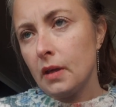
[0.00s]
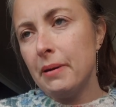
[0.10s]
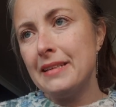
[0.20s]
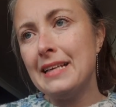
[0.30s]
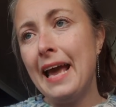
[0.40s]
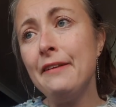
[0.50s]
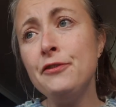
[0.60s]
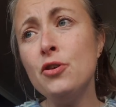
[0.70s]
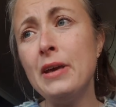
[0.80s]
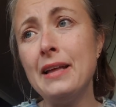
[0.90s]
But
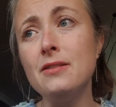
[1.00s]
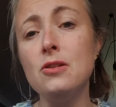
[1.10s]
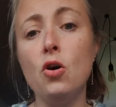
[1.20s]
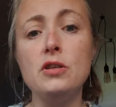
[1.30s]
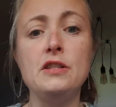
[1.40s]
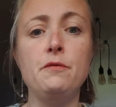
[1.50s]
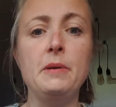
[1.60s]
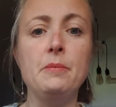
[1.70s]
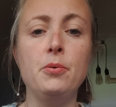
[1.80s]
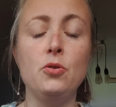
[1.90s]
if you get lots of
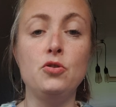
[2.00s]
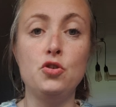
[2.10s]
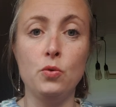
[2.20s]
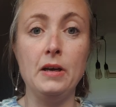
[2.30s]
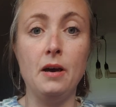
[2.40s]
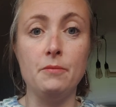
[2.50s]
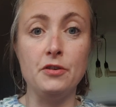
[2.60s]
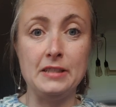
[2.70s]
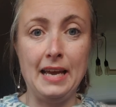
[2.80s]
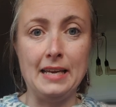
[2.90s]
people showing up
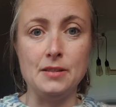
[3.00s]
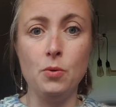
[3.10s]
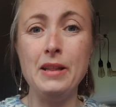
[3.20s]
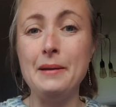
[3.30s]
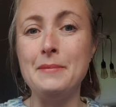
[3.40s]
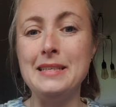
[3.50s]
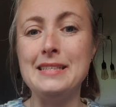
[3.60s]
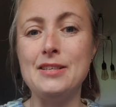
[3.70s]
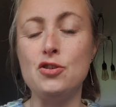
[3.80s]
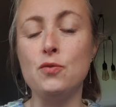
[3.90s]
for tests, what that means
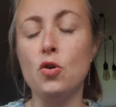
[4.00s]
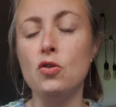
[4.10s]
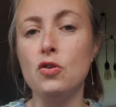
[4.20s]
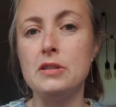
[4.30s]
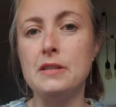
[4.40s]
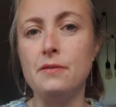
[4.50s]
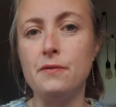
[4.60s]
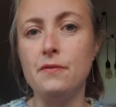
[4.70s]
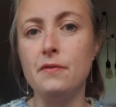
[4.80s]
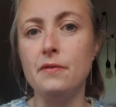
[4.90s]
is you've got lots of
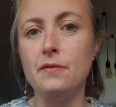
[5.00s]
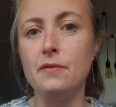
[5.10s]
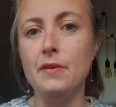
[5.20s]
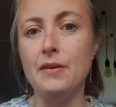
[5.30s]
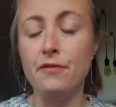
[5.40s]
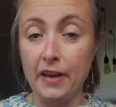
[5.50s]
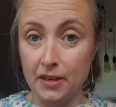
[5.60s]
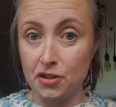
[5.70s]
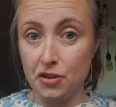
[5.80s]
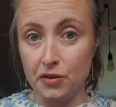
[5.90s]

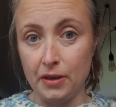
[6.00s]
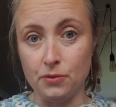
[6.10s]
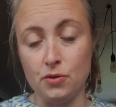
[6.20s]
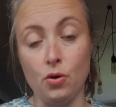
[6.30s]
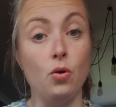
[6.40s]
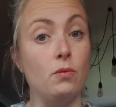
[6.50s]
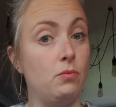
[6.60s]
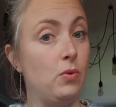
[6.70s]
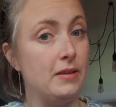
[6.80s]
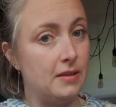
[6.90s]
infection around, or
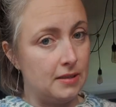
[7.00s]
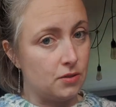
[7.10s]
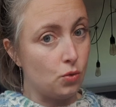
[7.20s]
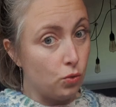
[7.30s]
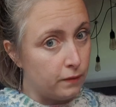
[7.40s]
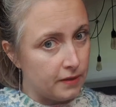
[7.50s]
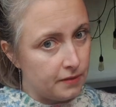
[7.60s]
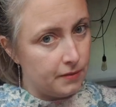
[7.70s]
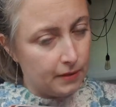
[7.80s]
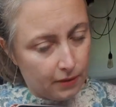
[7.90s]
whether it's
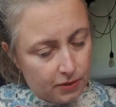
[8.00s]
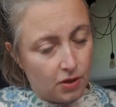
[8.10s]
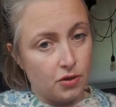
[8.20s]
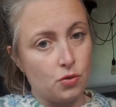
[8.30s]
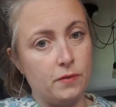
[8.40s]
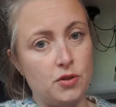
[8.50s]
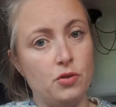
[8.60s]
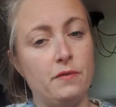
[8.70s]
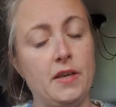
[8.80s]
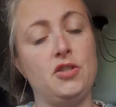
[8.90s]
COVID or SARS-CoV-2
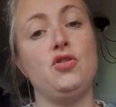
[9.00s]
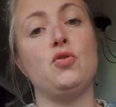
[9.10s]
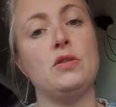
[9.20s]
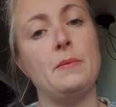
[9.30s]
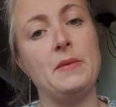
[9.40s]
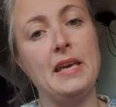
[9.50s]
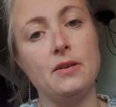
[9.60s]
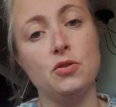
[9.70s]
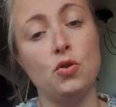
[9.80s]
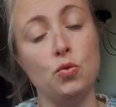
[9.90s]
infections or something
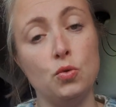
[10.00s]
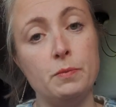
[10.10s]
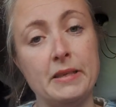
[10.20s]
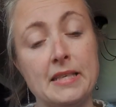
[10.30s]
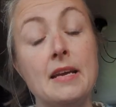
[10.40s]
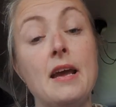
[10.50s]
else, who knows, but